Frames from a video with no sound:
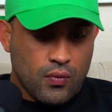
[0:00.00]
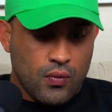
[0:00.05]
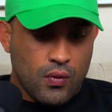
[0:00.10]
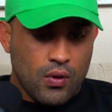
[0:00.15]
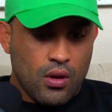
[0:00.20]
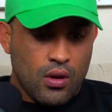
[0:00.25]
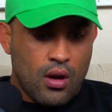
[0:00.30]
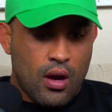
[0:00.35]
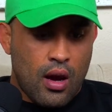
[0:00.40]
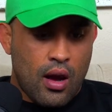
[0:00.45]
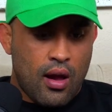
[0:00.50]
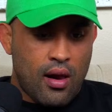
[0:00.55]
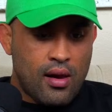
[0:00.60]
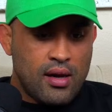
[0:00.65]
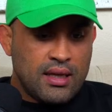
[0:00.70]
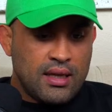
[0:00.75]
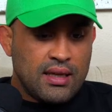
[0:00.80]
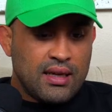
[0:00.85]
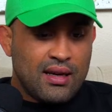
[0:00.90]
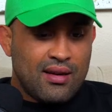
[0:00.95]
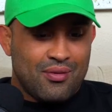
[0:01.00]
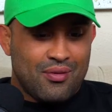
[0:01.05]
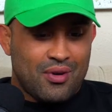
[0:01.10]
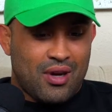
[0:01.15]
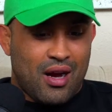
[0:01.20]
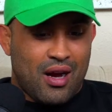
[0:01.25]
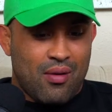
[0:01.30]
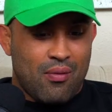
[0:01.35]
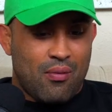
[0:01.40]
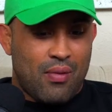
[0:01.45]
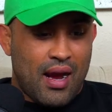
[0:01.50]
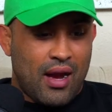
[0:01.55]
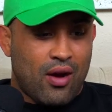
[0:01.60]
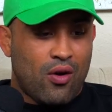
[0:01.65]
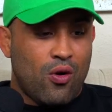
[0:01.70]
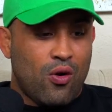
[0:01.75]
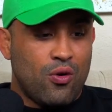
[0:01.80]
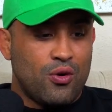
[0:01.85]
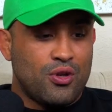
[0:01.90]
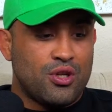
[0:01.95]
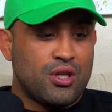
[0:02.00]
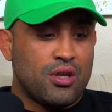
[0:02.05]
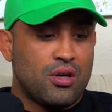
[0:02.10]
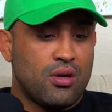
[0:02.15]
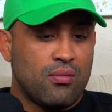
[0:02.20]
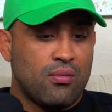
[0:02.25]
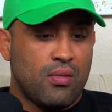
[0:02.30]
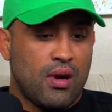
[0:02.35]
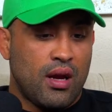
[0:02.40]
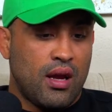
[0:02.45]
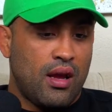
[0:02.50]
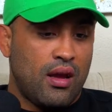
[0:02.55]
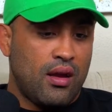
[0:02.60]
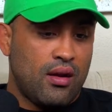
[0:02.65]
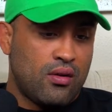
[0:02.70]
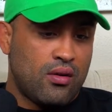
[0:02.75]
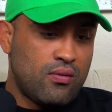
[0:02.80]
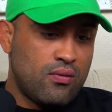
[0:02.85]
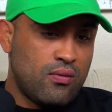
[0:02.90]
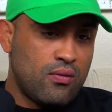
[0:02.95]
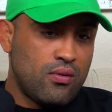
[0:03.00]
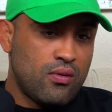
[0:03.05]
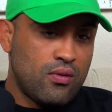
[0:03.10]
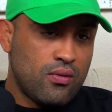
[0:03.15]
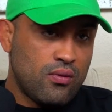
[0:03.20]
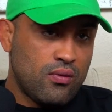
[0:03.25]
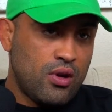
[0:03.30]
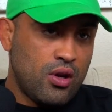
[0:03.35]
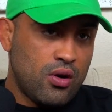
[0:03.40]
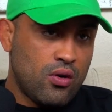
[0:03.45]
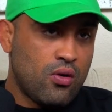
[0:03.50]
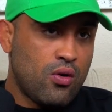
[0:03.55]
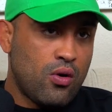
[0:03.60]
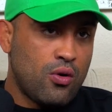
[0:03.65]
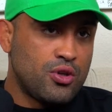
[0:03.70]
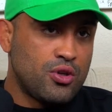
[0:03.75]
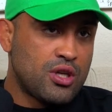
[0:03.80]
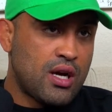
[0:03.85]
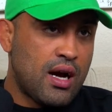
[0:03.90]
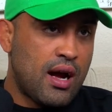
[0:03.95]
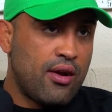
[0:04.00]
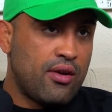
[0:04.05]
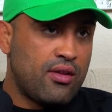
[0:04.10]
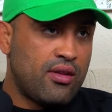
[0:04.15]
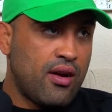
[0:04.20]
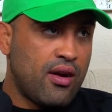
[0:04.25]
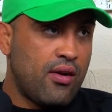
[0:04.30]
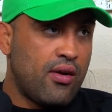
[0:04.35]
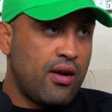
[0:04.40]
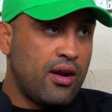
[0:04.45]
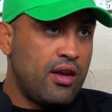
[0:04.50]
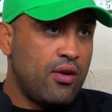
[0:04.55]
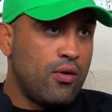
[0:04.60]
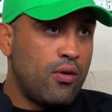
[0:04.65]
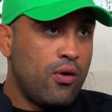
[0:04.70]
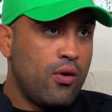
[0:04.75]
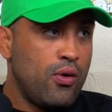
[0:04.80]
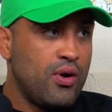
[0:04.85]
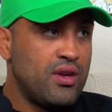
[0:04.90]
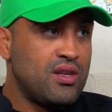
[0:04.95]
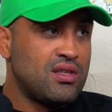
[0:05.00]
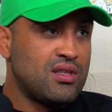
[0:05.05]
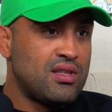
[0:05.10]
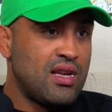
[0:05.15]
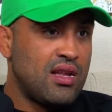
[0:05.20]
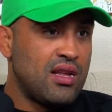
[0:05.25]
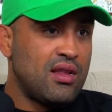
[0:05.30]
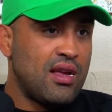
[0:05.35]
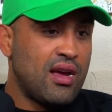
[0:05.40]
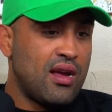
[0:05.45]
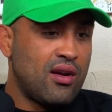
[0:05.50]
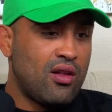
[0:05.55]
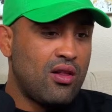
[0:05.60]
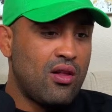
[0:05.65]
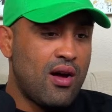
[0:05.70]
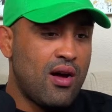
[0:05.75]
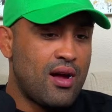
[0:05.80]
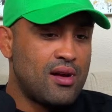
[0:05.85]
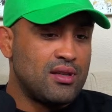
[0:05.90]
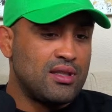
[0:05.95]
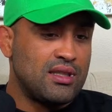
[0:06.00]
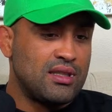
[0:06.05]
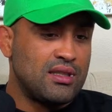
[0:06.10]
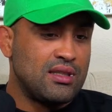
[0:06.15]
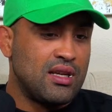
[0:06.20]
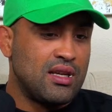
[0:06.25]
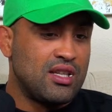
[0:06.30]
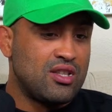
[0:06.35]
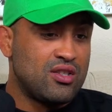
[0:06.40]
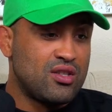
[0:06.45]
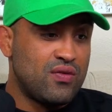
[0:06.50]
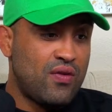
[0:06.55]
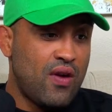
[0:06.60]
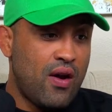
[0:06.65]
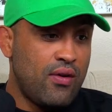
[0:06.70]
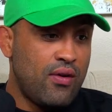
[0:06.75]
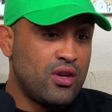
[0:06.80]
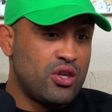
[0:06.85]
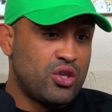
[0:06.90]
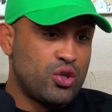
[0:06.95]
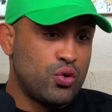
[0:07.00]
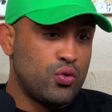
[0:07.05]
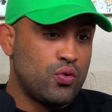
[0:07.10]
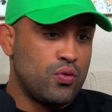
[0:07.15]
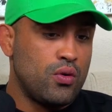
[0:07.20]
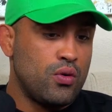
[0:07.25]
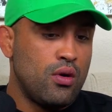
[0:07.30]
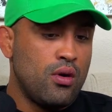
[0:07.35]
Uh, my coach, Coach Kayotera, he always said that a lot, and it's very true.